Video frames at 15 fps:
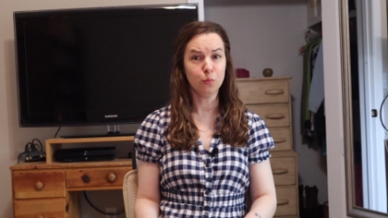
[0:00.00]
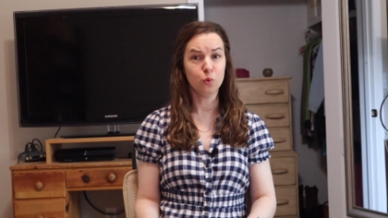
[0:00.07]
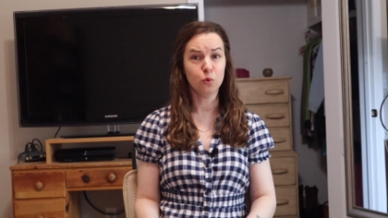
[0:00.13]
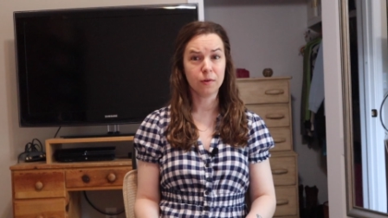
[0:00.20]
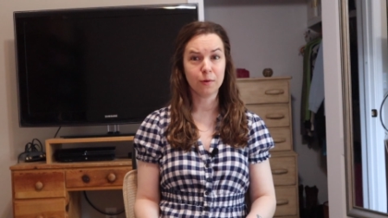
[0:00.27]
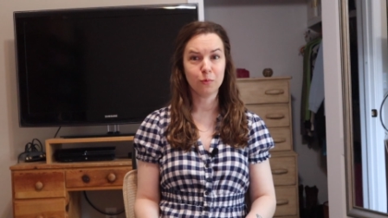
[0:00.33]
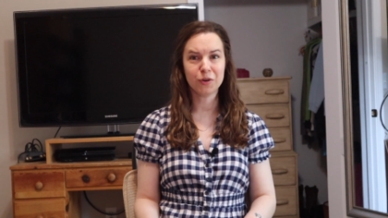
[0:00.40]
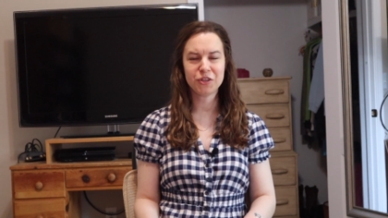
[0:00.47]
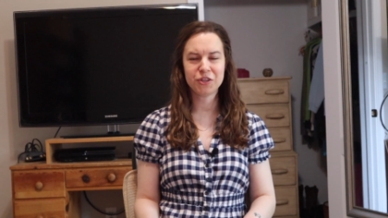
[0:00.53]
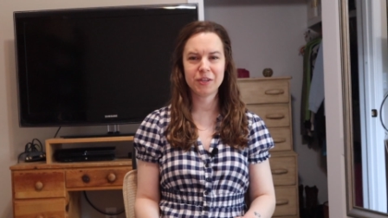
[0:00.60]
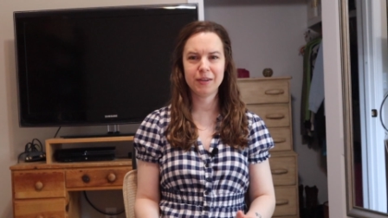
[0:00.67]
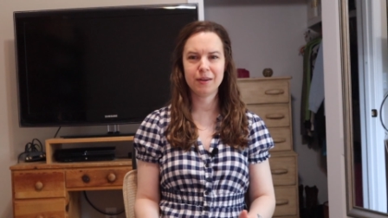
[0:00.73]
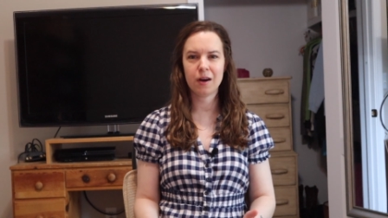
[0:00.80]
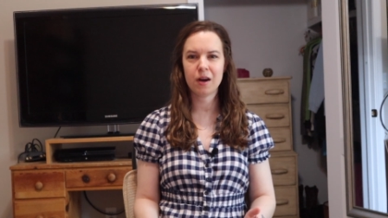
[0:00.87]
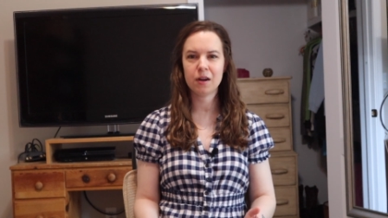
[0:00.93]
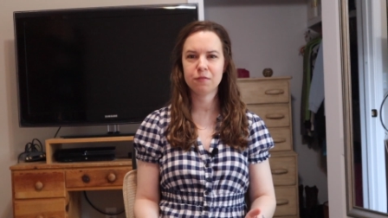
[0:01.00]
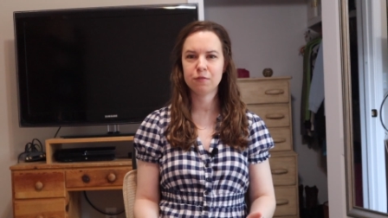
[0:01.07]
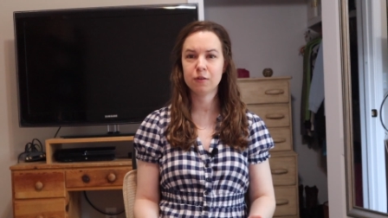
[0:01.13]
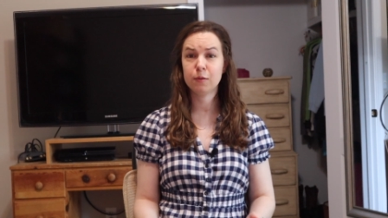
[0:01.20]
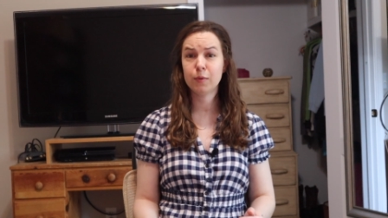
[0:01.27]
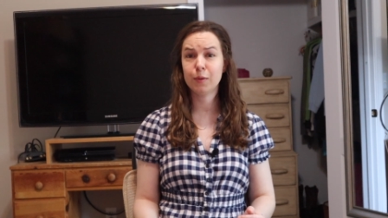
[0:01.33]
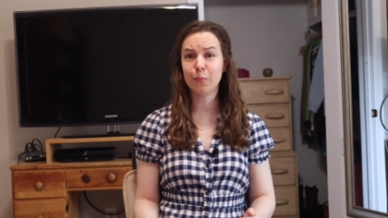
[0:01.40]
Moore, which he got
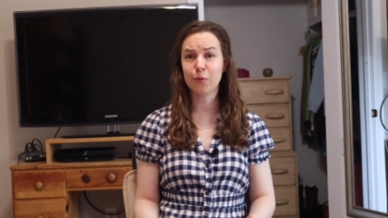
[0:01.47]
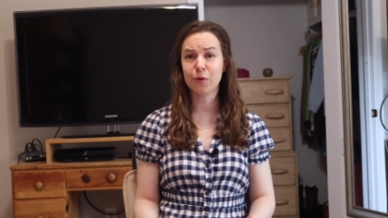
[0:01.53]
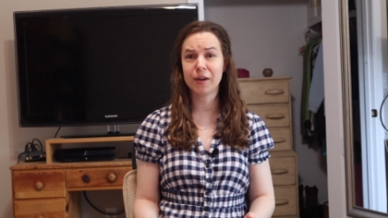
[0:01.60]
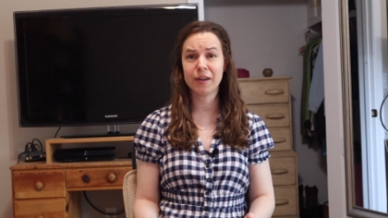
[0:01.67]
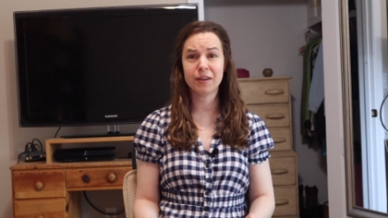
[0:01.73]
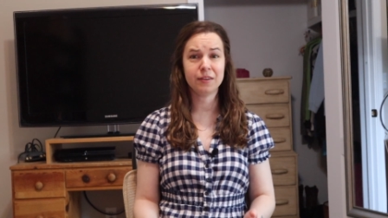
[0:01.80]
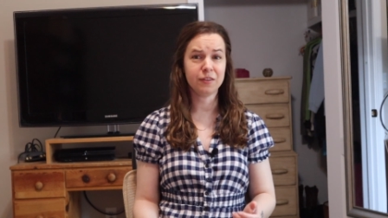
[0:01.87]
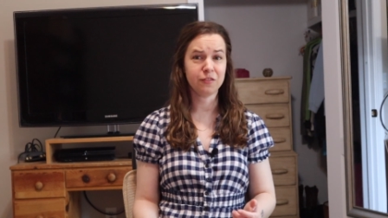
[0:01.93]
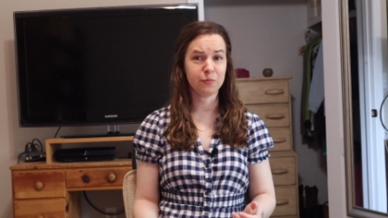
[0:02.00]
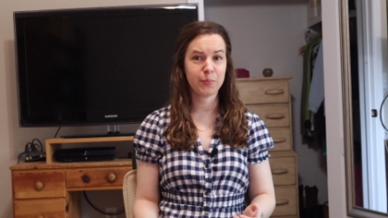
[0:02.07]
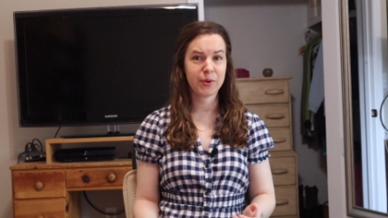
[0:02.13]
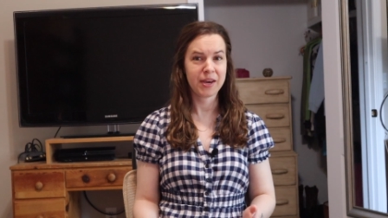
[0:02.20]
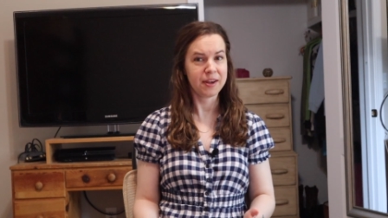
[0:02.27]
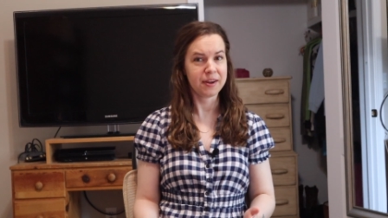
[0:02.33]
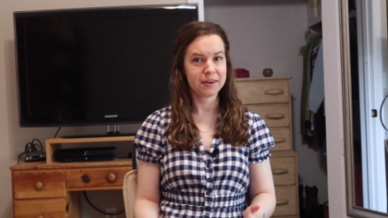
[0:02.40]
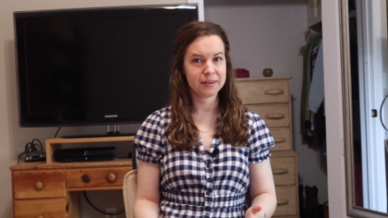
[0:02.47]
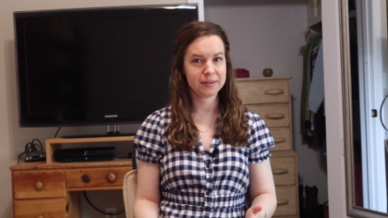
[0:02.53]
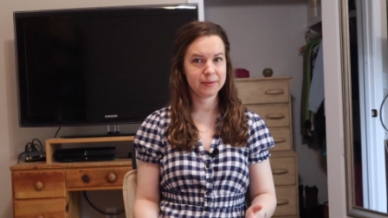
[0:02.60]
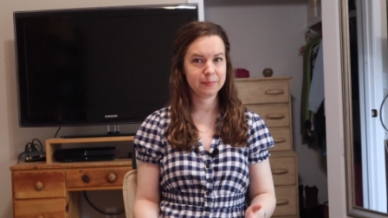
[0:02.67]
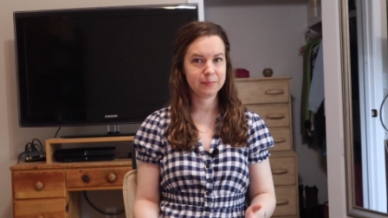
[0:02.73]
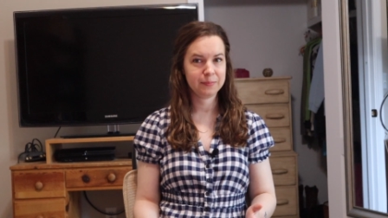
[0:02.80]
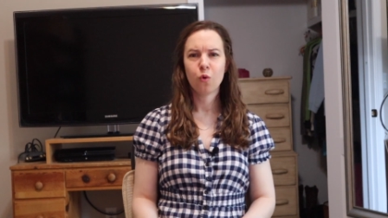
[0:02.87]
from a brand of paint.